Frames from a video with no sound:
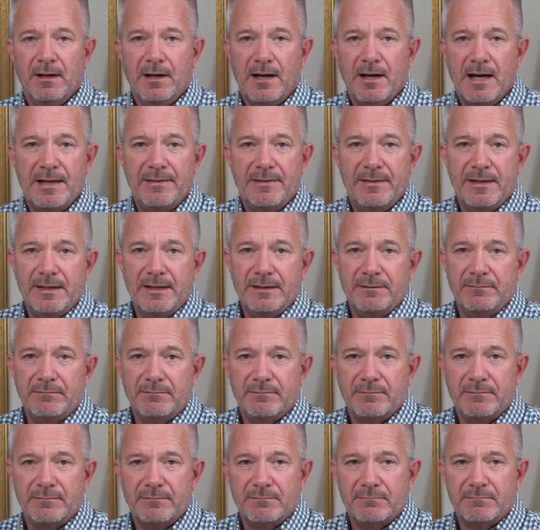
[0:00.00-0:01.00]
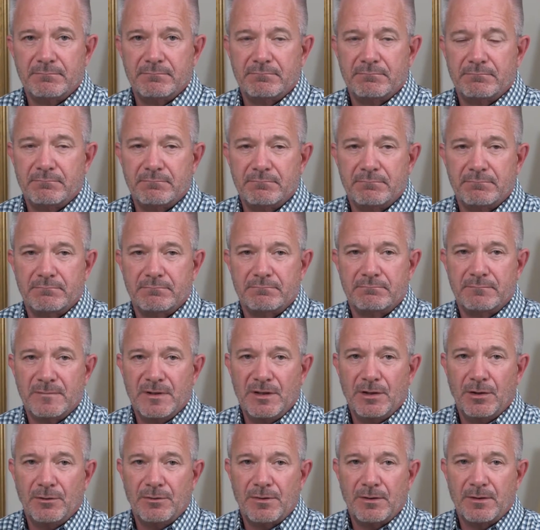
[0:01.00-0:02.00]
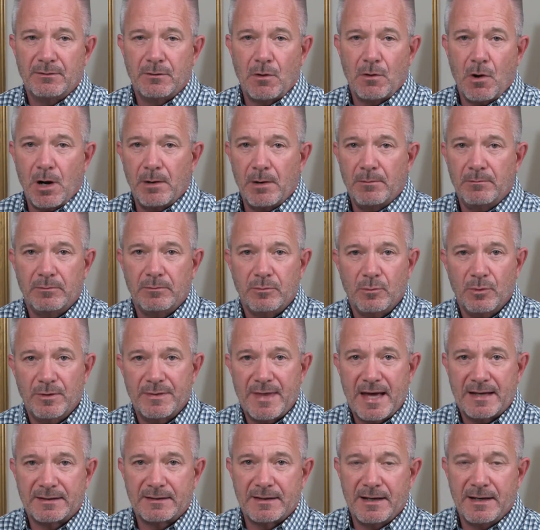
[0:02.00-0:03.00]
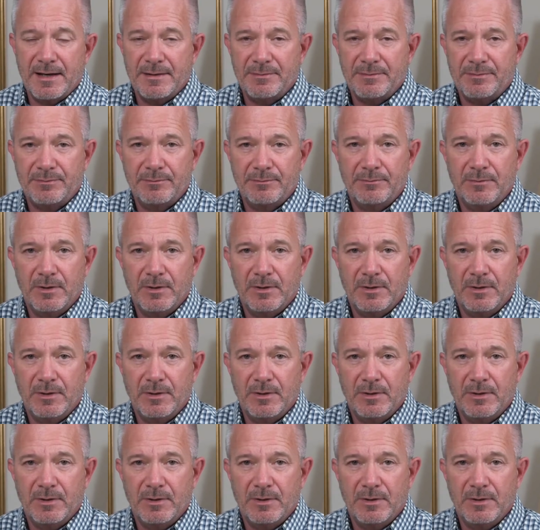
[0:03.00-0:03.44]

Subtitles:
and then, you know, the alarm, when that guy